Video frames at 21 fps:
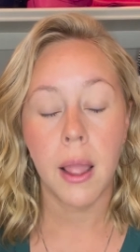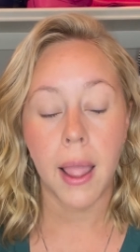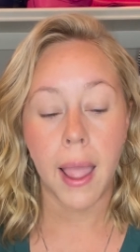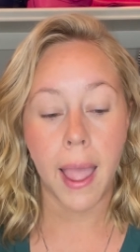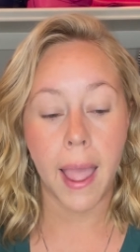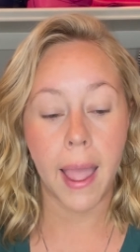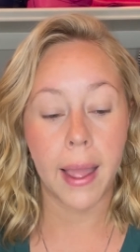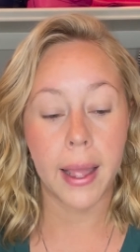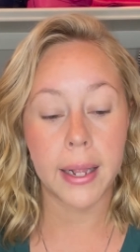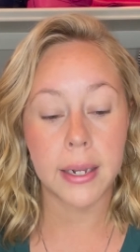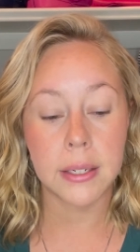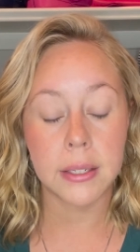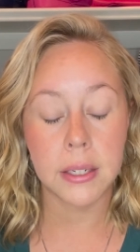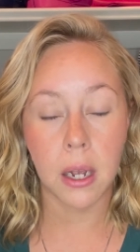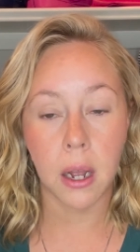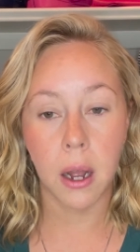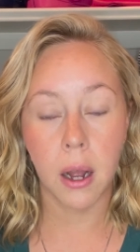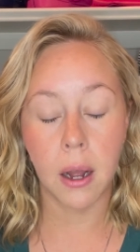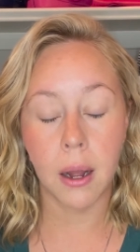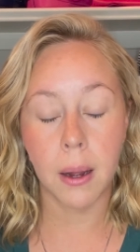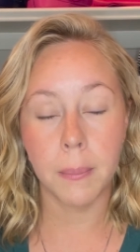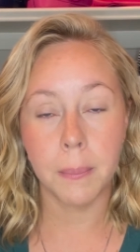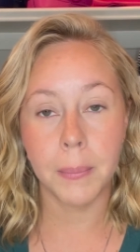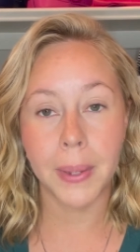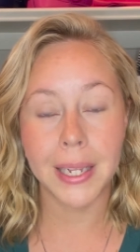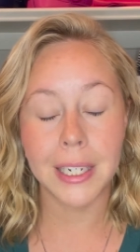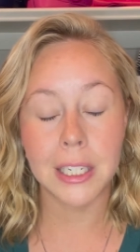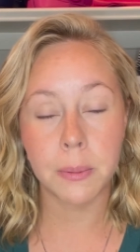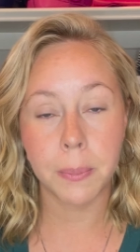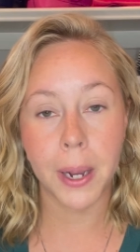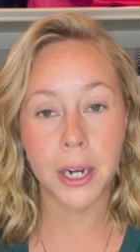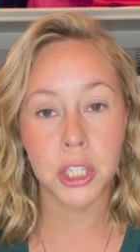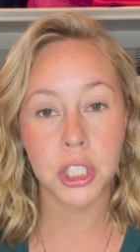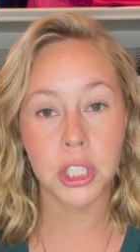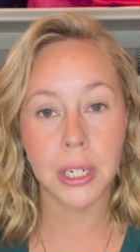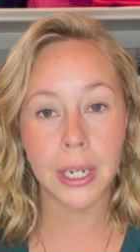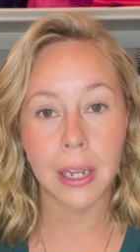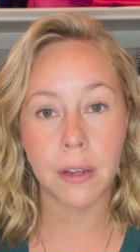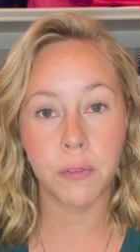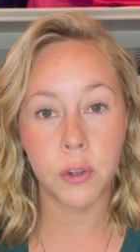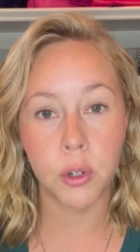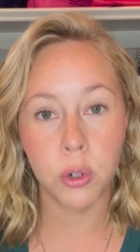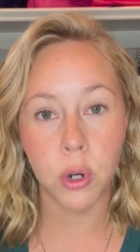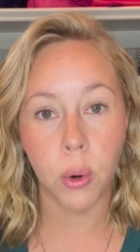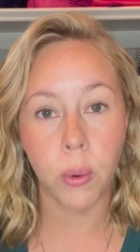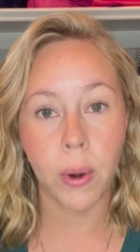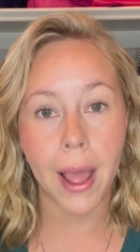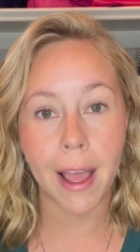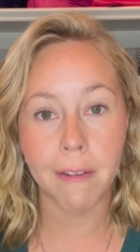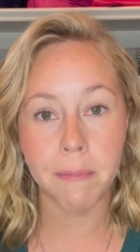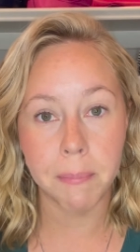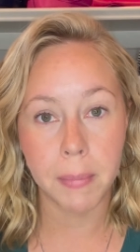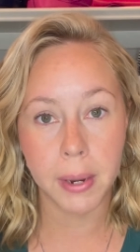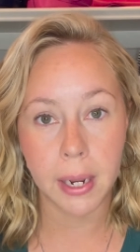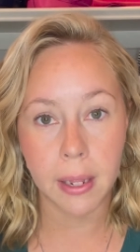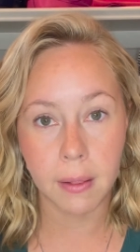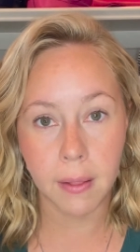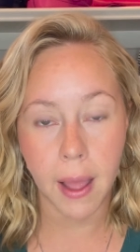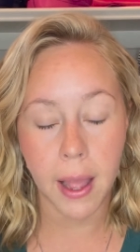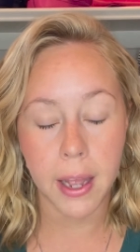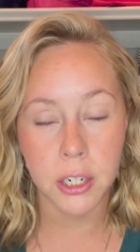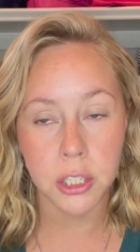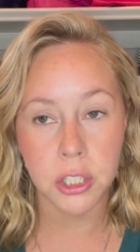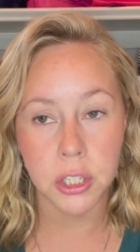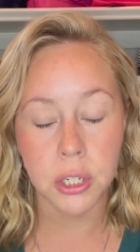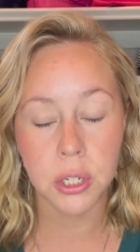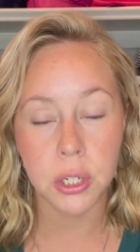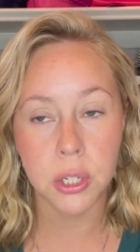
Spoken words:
And especially if you don't have many lashes.